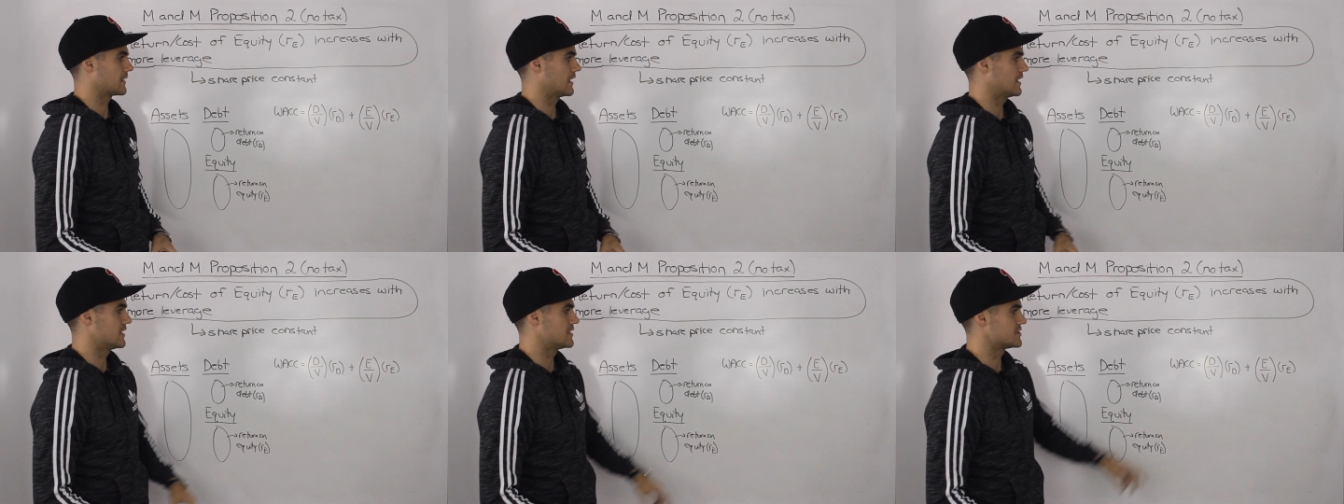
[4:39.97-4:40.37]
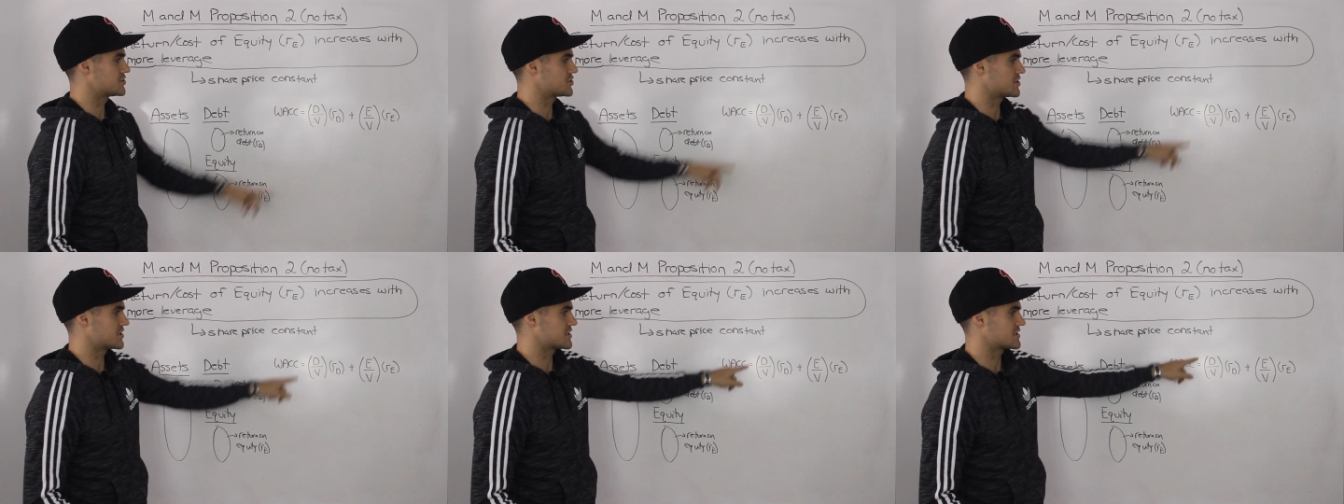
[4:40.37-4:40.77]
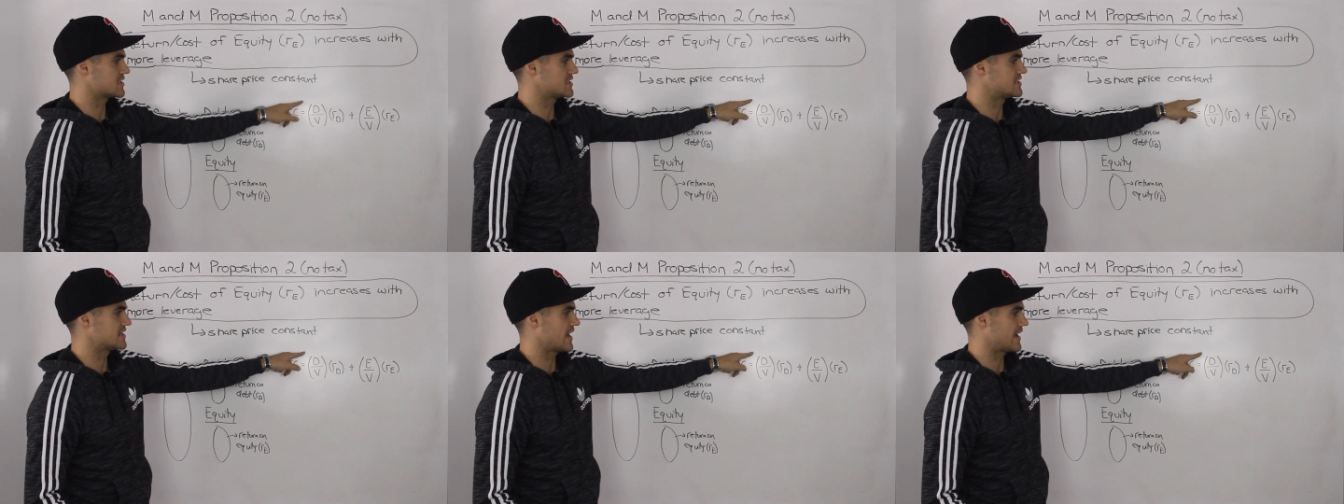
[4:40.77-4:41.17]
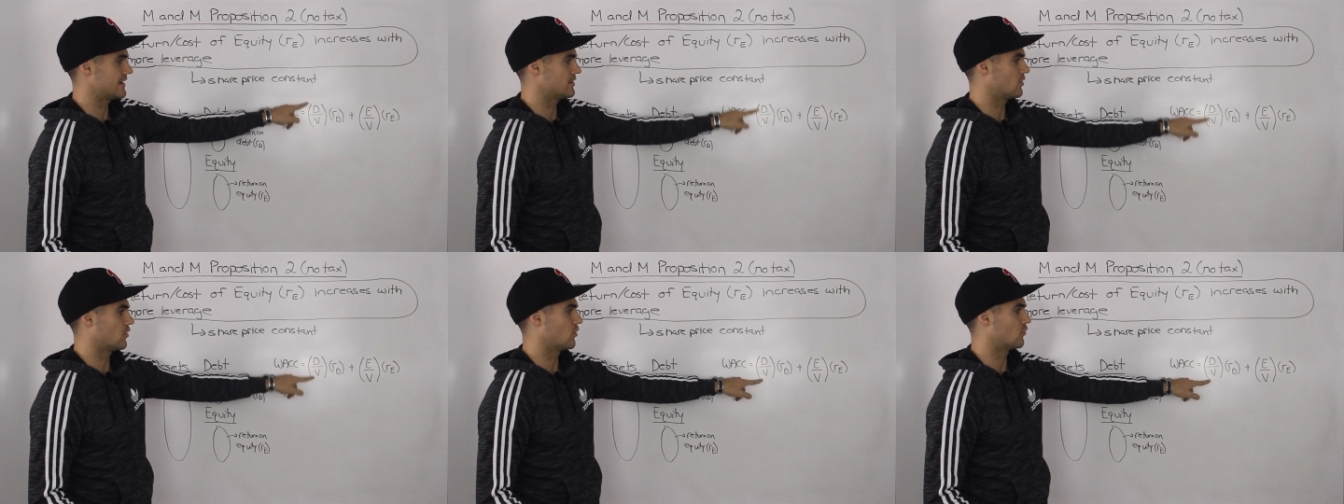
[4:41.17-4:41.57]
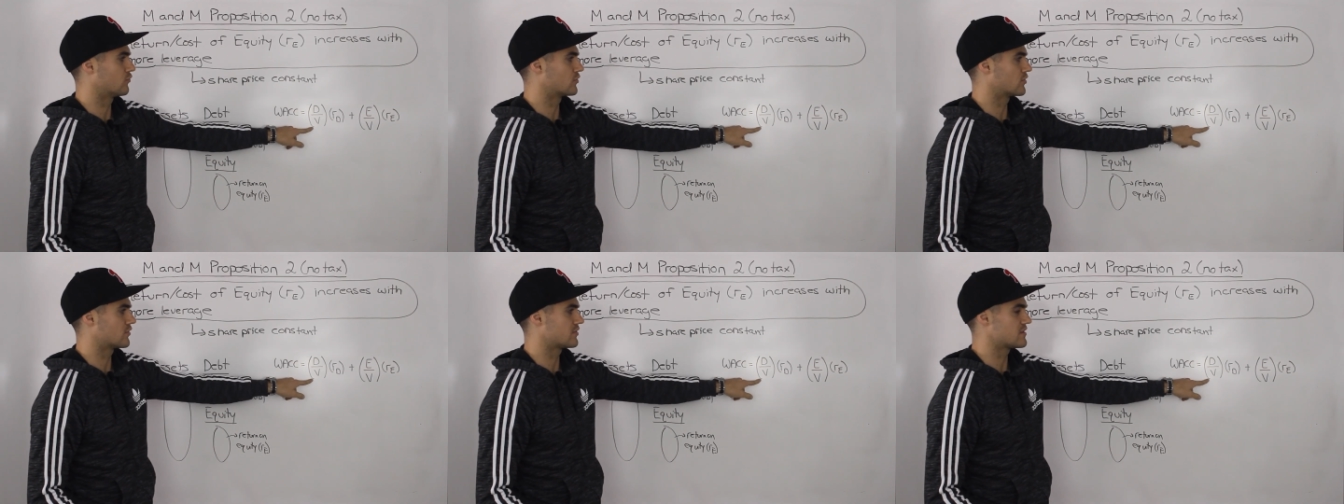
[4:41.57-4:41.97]
is just the debt
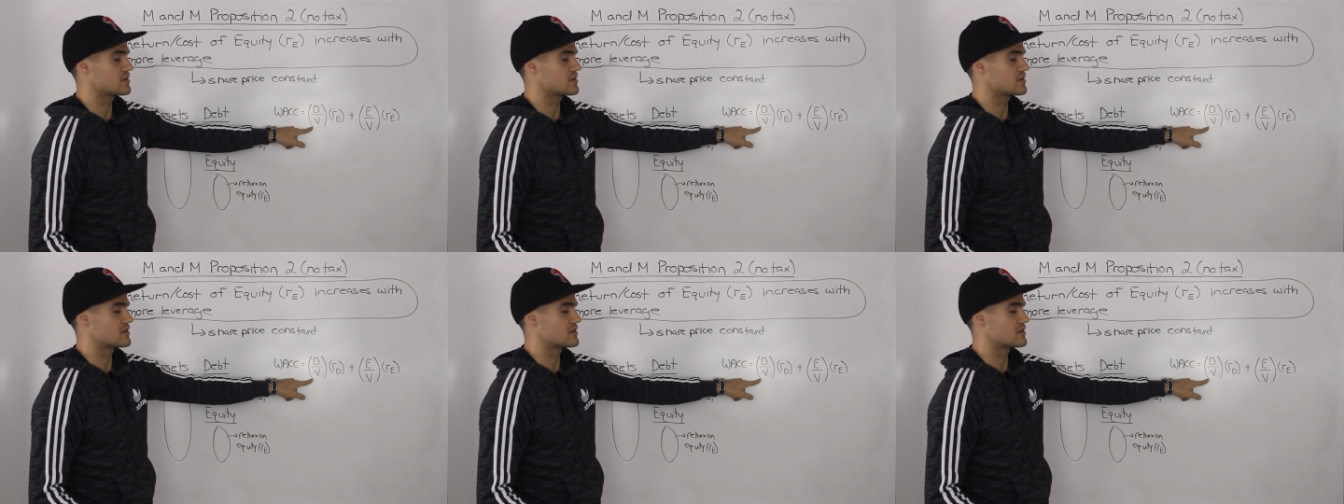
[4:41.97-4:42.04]
over